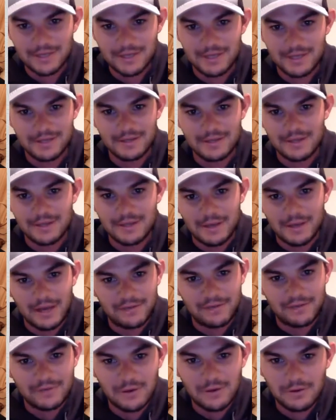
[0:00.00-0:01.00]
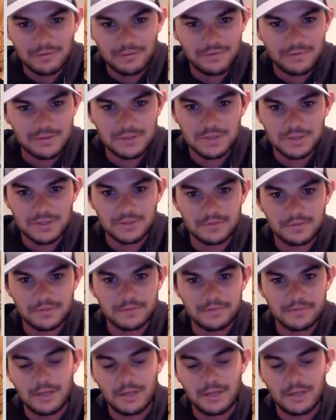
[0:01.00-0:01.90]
and I've caught fish on in